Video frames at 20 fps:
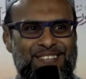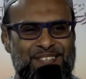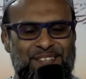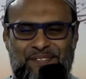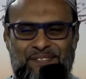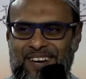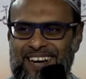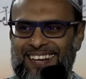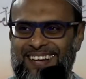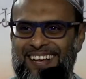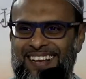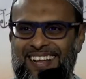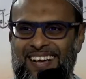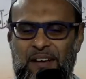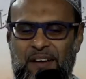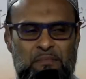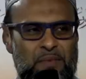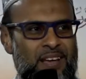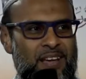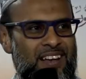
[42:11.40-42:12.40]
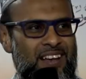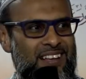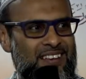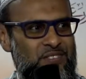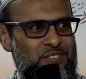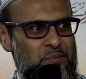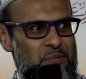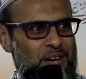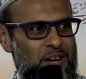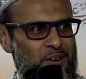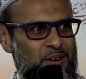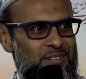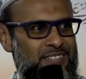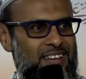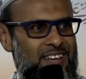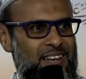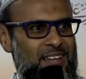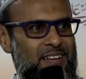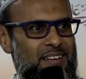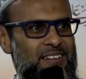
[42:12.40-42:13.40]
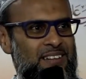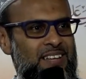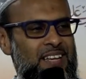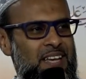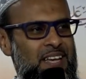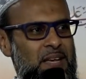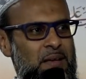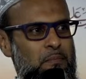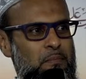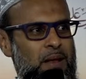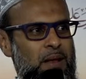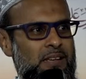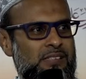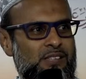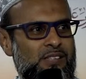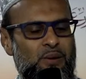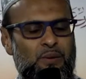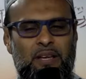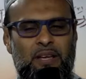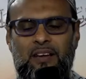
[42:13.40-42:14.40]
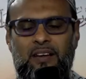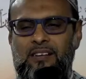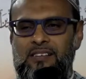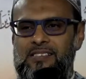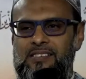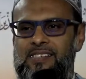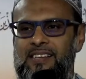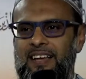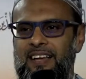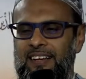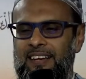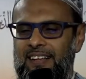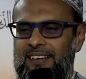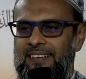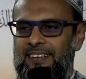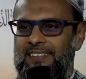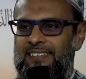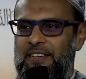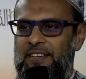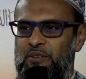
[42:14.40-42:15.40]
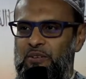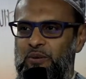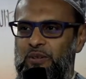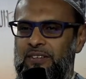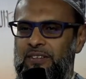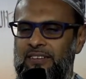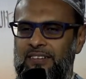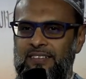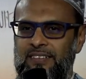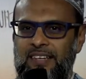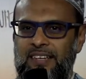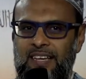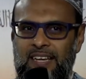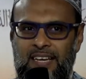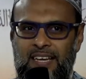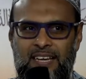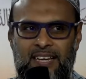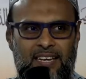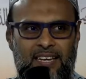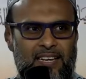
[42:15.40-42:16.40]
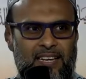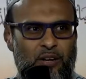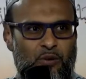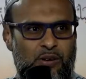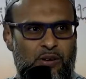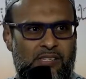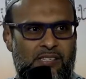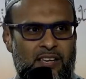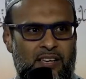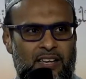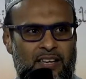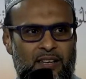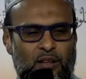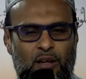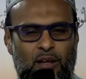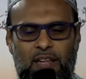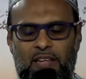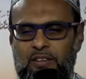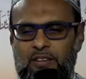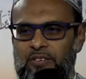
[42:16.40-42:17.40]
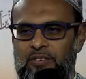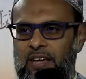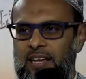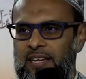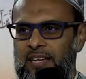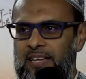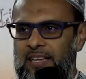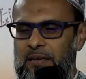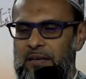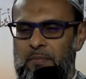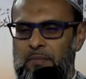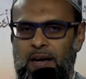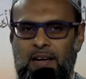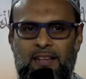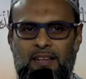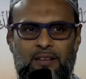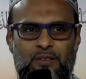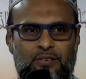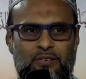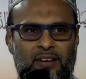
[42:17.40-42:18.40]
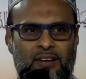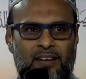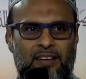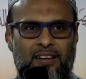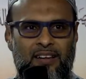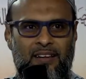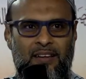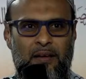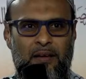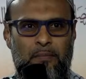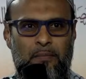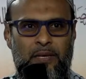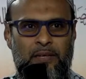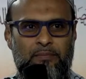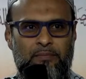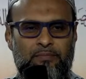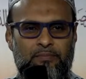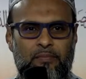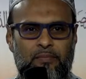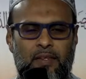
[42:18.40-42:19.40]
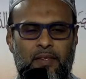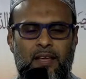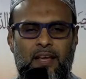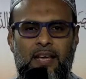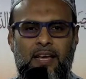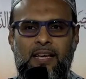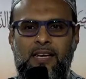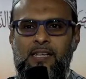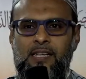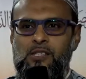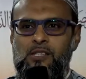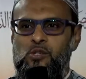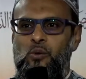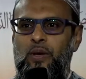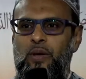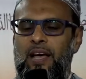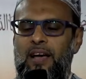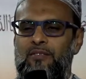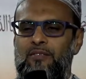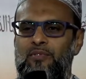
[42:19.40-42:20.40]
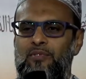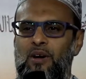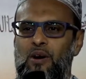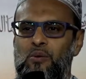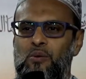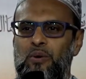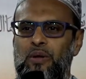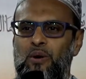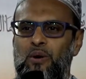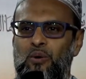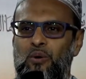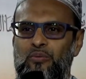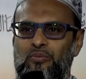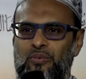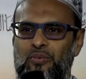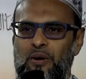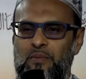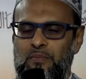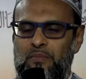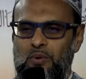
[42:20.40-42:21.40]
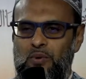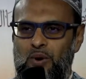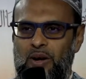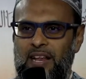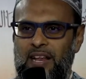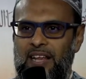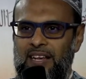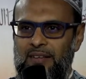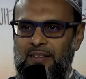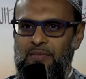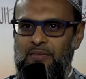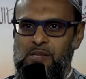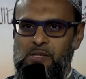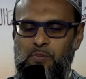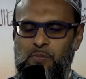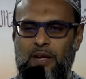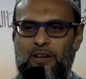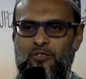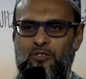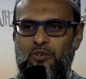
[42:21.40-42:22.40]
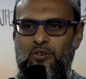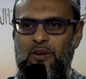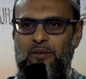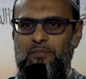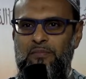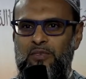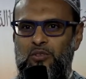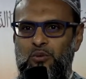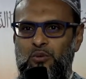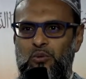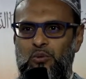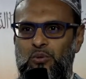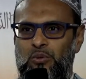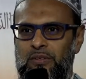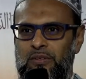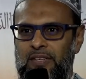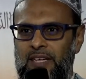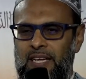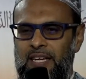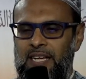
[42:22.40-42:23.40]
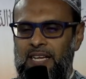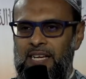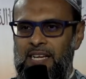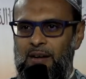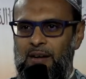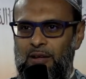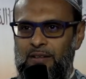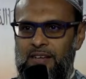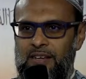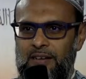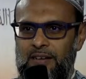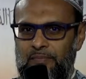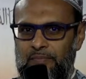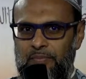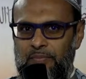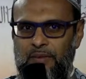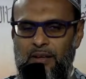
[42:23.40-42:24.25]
SubhanAllah. May Allah subhanahu wa ta'ala bless our youngster and continue to increase her in knowledge and iman, inshallah. Ameen. So we have now, we go from one end of the spectrum to the other.